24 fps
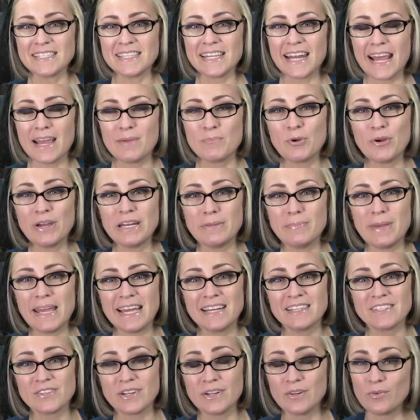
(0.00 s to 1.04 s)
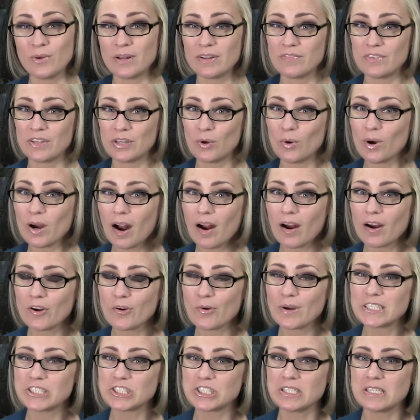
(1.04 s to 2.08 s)
Today I'm going to be answering one of your art
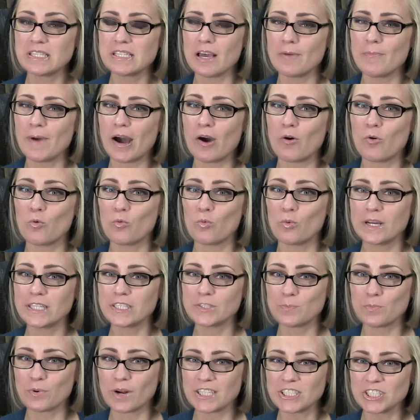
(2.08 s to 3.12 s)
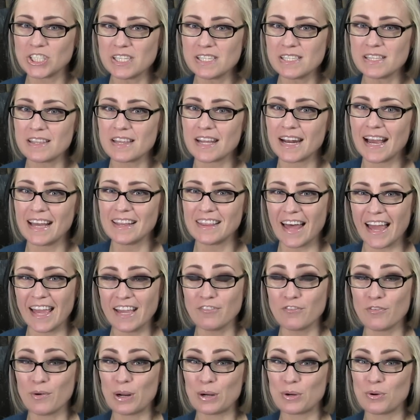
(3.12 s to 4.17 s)
questions about which brushes that I
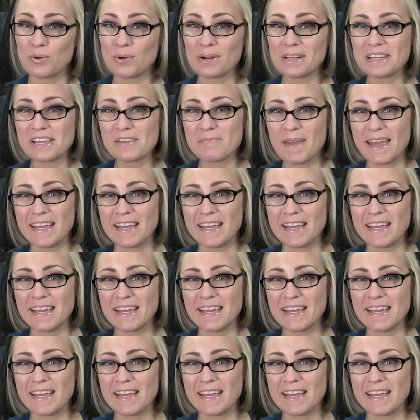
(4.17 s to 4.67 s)
like for acrylic